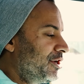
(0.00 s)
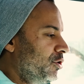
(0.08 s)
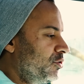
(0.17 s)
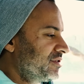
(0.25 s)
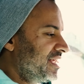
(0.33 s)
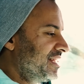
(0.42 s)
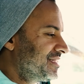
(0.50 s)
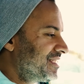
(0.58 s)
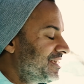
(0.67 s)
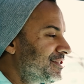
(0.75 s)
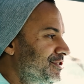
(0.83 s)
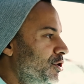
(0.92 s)
goes. And it's
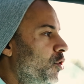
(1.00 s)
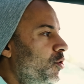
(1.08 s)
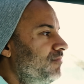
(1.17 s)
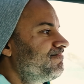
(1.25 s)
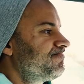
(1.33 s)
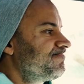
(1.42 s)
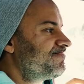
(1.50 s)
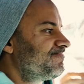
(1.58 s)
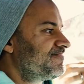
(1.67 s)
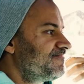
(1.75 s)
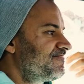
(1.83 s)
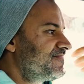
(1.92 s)
like so
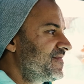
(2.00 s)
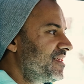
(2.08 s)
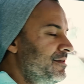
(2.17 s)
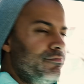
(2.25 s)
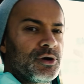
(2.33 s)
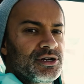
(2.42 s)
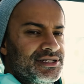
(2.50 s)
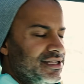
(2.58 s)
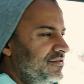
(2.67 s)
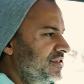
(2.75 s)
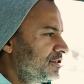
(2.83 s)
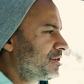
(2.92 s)

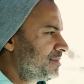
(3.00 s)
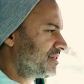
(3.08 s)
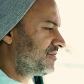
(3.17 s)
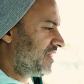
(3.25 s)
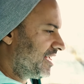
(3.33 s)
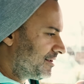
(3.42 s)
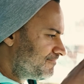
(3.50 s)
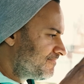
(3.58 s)
immersive in terms of like